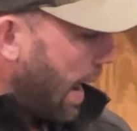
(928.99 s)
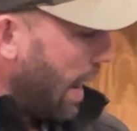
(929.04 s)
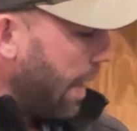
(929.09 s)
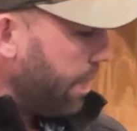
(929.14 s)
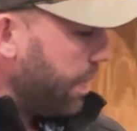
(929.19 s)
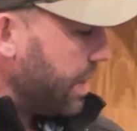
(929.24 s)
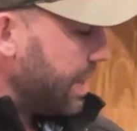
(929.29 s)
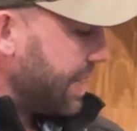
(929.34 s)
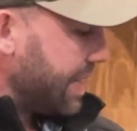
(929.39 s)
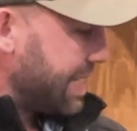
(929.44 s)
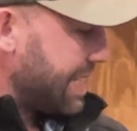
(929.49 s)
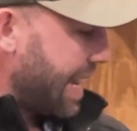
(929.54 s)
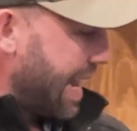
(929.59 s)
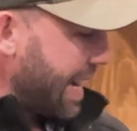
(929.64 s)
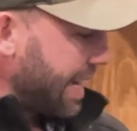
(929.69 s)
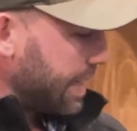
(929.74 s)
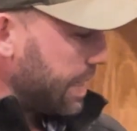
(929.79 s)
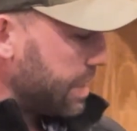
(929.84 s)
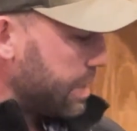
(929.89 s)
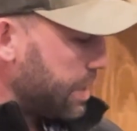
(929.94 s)
the
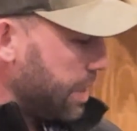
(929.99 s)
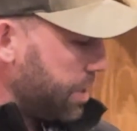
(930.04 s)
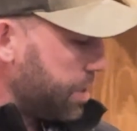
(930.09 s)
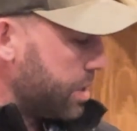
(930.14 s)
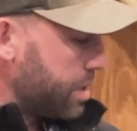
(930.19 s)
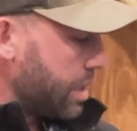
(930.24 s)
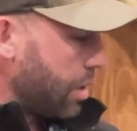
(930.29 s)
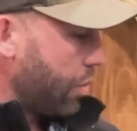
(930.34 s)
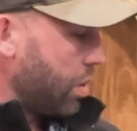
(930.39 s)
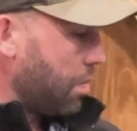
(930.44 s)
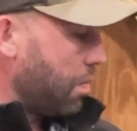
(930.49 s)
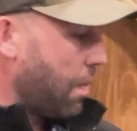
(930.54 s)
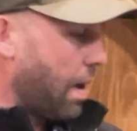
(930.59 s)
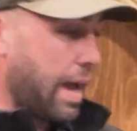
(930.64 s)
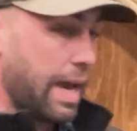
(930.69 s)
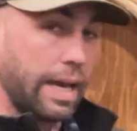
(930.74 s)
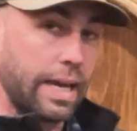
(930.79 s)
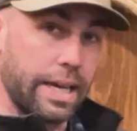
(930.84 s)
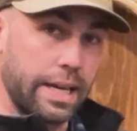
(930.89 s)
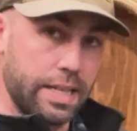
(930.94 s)
exact decisions that we
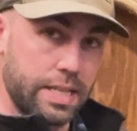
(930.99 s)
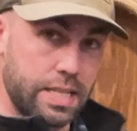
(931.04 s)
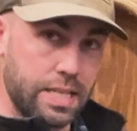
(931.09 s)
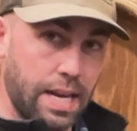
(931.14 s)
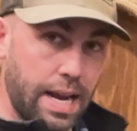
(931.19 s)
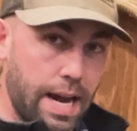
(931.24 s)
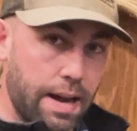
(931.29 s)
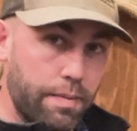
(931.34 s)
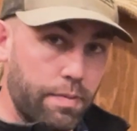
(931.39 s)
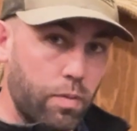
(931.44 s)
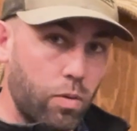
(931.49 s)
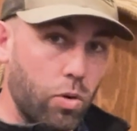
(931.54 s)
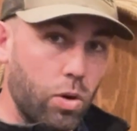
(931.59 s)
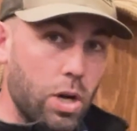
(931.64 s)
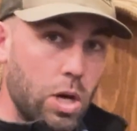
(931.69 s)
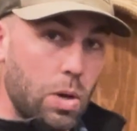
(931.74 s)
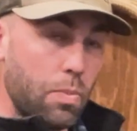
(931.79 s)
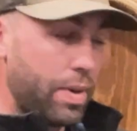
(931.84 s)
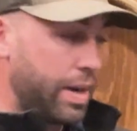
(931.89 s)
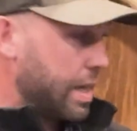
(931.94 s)
make in a snaffle,
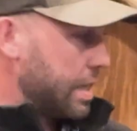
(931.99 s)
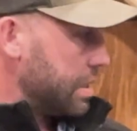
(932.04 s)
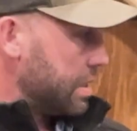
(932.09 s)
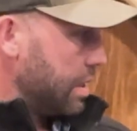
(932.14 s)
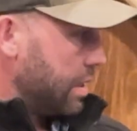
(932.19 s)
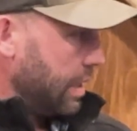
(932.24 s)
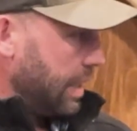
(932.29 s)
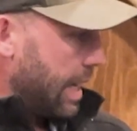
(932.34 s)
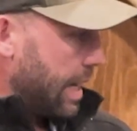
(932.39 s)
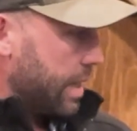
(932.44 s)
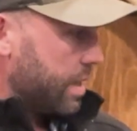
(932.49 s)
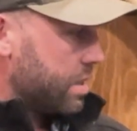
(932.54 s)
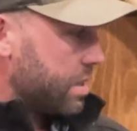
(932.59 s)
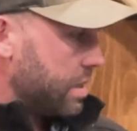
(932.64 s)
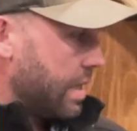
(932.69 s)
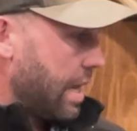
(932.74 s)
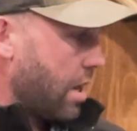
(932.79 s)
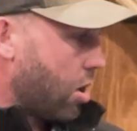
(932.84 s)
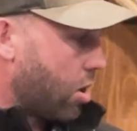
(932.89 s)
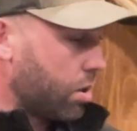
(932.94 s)
because yes,
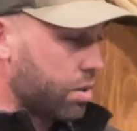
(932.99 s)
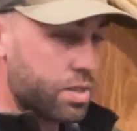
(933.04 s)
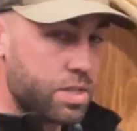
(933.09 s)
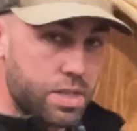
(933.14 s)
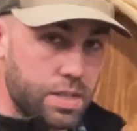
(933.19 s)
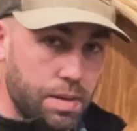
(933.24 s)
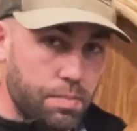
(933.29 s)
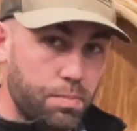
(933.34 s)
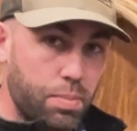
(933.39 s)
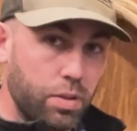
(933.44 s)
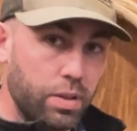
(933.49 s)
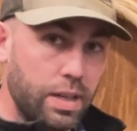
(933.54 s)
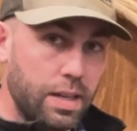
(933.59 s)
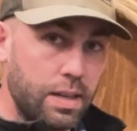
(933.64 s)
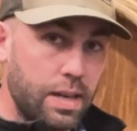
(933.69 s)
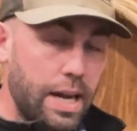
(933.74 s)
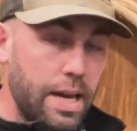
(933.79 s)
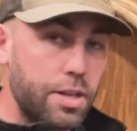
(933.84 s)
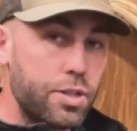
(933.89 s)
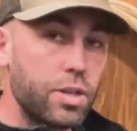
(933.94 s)
they are simple in
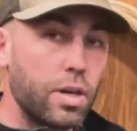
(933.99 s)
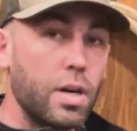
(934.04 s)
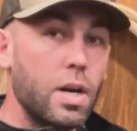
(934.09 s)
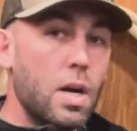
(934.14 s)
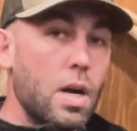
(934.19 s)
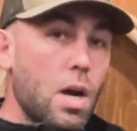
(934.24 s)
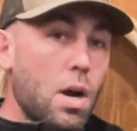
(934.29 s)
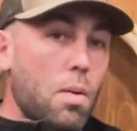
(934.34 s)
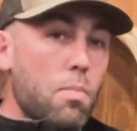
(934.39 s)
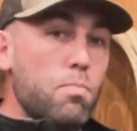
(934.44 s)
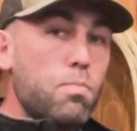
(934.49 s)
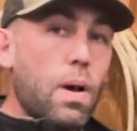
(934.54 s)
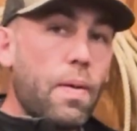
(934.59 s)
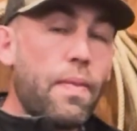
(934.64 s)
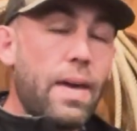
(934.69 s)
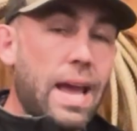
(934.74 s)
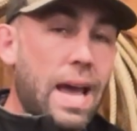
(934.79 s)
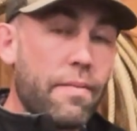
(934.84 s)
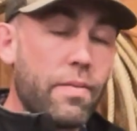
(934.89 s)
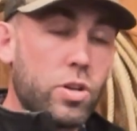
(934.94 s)
nature, but
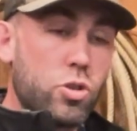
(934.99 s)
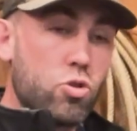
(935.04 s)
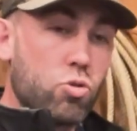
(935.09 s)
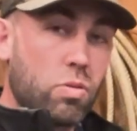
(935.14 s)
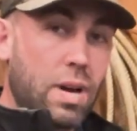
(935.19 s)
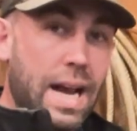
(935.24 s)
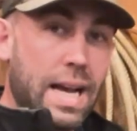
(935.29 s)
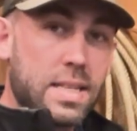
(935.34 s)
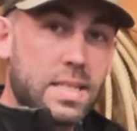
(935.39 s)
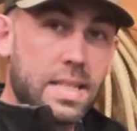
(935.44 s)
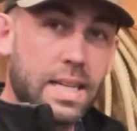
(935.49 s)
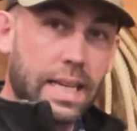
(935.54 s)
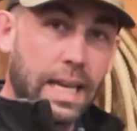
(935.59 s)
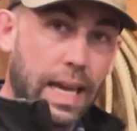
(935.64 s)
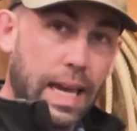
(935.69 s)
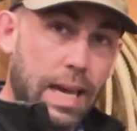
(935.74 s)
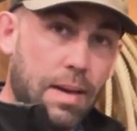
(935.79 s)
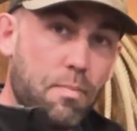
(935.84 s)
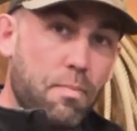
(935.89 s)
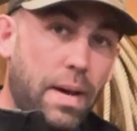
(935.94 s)
they have a drastic
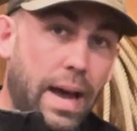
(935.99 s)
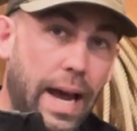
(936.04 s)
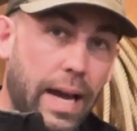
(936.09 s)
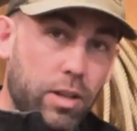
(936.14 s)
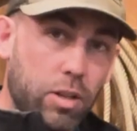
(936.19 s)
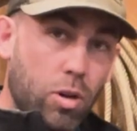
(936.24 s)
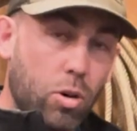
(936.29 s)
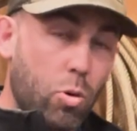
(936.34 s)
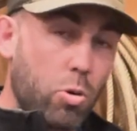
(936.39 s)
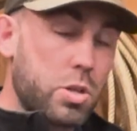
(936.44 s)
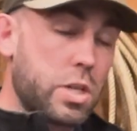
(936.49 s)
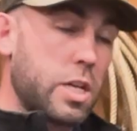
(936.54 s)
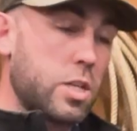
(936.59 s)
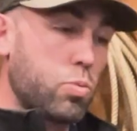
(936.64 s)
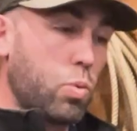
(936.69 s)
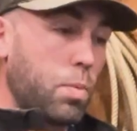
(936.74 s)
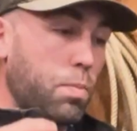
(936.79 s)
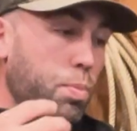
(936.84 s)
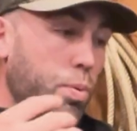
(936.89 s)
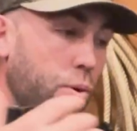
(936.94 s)
impact on a horse because
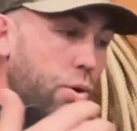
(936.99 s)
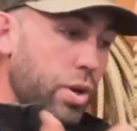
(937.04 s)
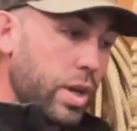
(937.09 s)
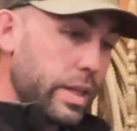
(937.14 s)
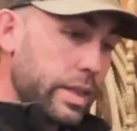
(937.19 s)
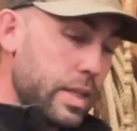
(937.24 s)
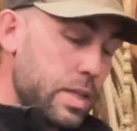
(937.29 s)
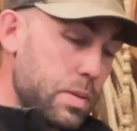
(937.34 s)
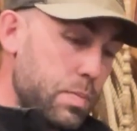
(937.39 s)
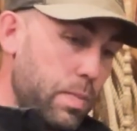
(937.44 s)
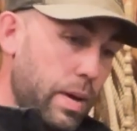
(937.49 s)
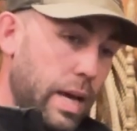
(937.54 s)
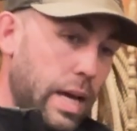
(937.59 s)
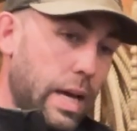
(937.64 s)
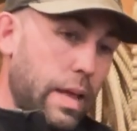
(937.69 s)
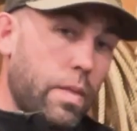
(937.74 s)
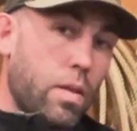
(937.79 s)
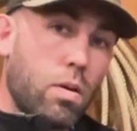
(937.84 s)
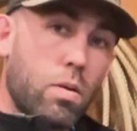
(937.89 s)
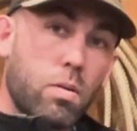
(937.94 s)
we're putting this bit
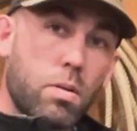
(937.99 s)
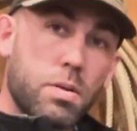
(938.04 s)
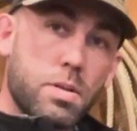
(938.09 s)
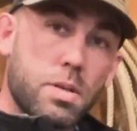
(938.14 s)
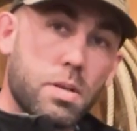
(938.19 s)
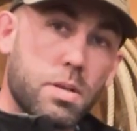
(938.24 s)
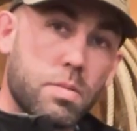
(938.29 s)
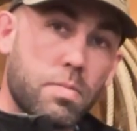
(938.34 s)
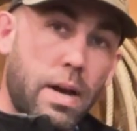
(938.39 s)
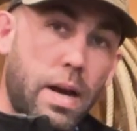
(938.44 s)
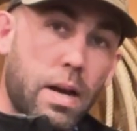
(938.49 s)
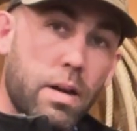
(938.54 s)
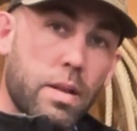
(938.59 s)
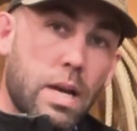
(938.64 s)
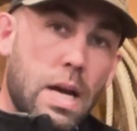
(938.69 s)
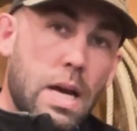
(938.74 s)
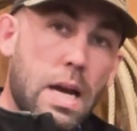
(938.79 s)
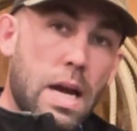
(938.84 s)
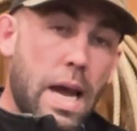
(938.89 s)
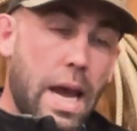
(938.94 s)
in the horse's mouth
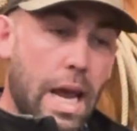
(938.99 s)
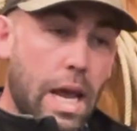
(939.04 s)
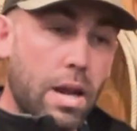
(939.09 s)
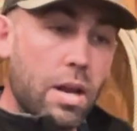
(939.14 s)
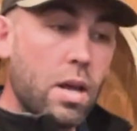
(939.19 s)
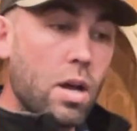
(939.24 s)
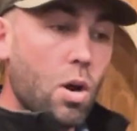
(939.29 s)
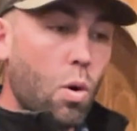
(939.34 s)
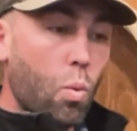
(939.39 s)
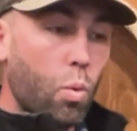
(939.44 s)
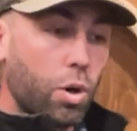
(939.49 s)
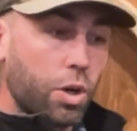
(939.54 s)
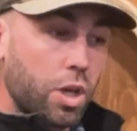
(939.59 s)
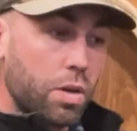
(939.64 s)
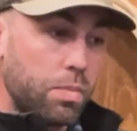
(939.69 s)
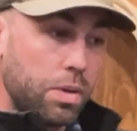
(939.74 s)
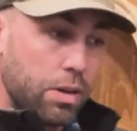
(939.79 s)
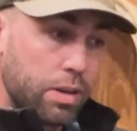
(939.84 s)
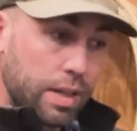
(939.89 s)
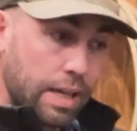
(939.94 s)
and we're
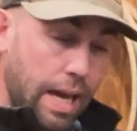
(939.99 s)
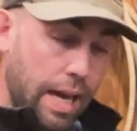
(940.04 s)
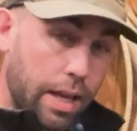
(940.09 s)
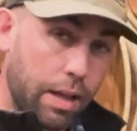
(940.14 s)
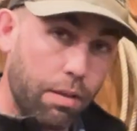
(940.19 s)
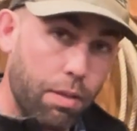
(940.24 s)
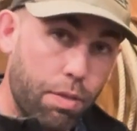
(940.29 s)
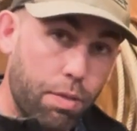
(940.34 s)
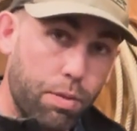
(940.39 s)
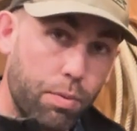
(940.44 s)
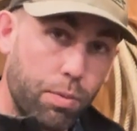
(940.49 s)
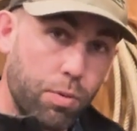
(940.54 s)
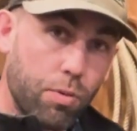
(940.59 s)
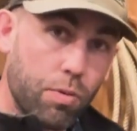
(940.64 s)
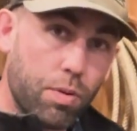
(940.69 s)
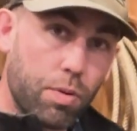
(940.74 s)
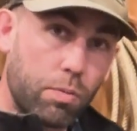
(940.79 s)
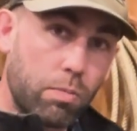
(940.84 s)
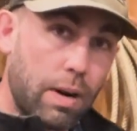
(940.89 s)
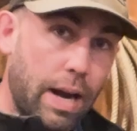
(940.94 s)
communicating through
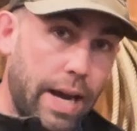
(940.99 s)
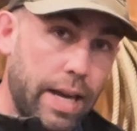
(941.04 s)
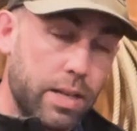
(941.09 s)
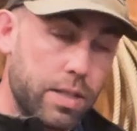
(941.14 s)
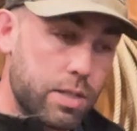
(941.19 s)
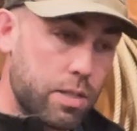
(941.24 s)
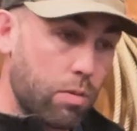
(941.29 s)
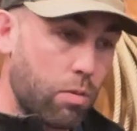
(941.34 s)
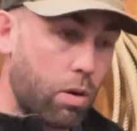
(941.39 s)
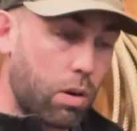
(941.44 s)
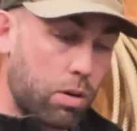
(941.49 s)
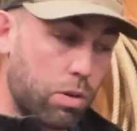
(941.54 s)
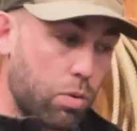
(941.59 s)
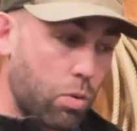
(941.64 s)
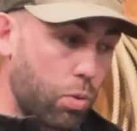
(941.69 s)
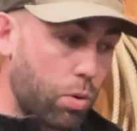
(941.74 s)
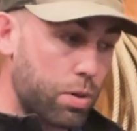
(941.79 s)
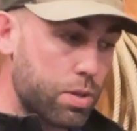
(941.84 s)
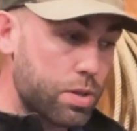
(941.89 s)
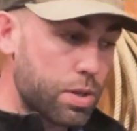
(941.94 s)
the reins to our
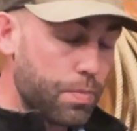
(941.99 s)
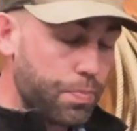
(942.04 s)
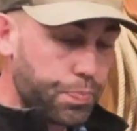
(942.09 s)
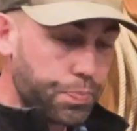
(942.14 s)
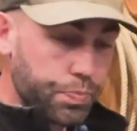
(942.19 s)
horse,